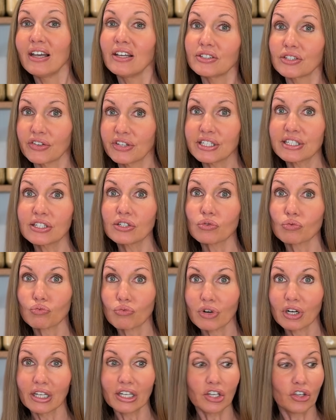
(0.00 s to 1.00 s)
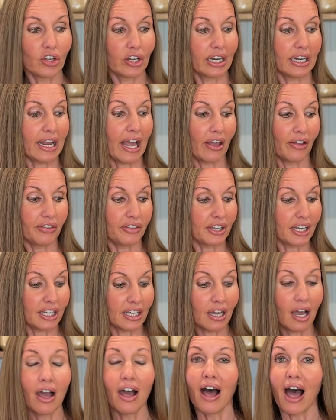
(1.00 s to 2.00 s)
So this is really good and healthy.